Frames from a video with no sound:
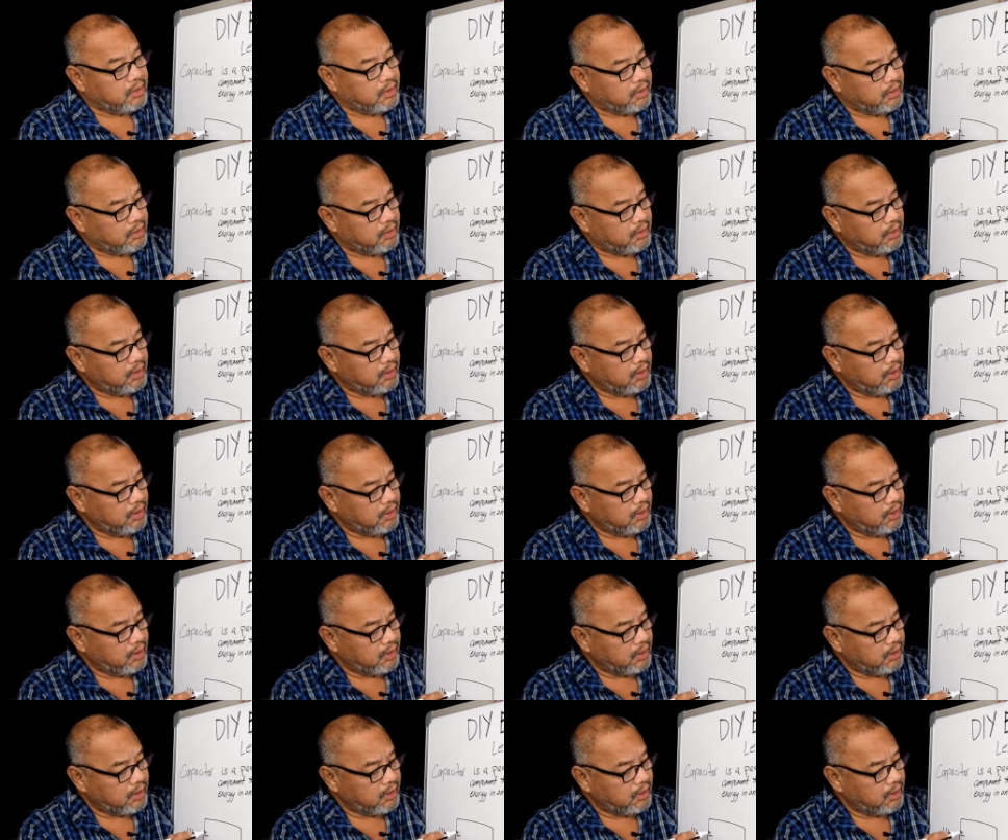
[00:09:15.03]

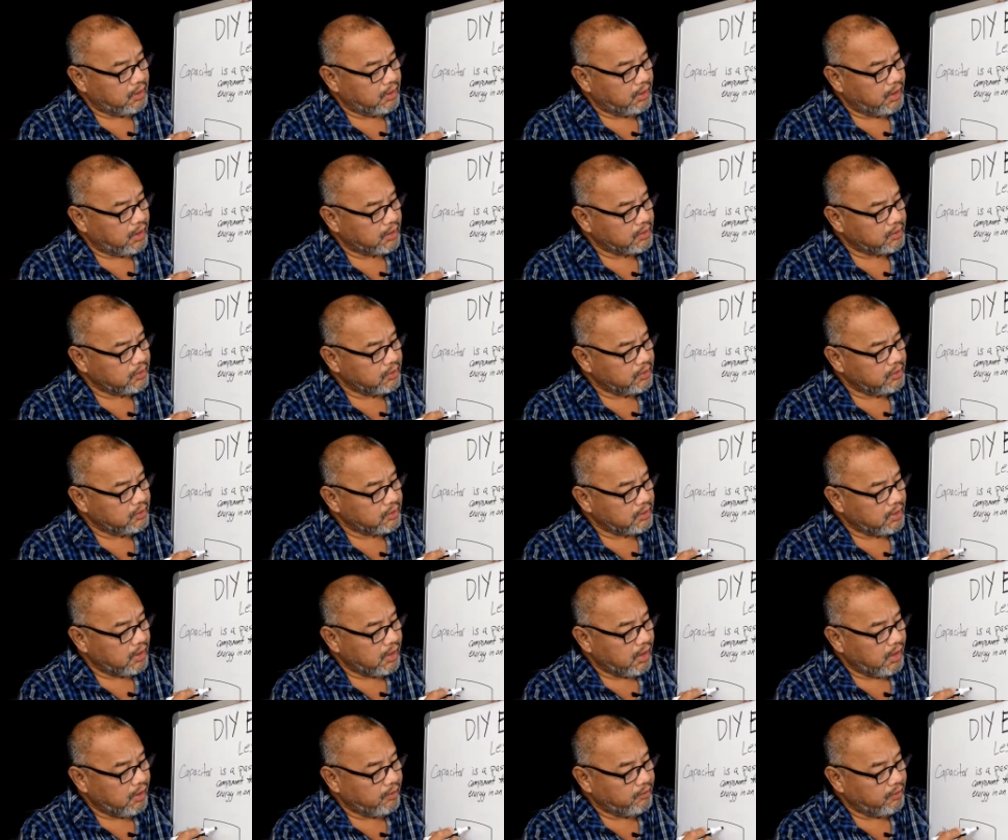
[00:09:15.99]
the electrons
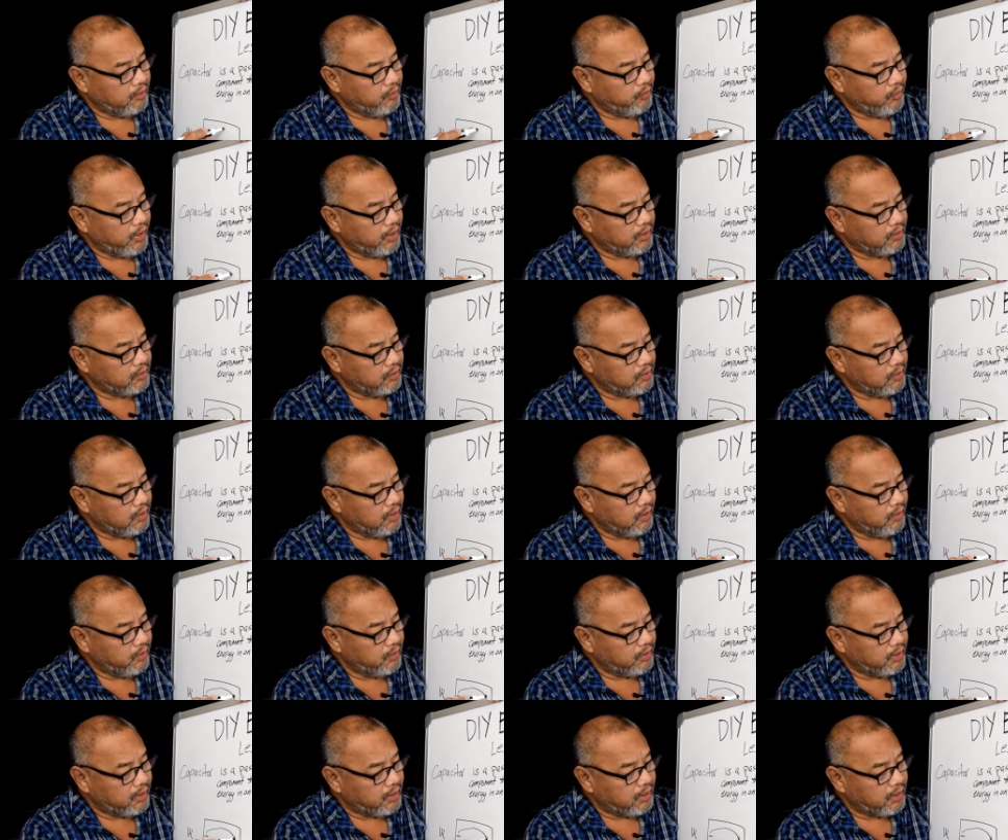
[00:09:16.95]
have a way to
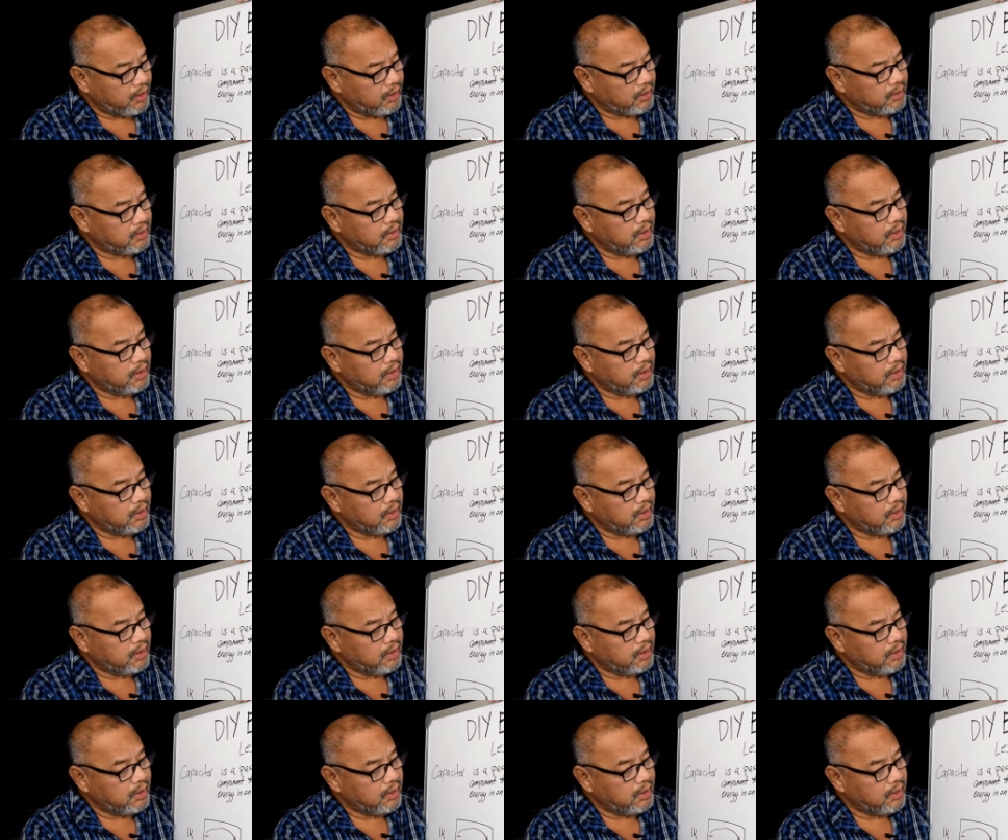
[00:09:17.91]
go here.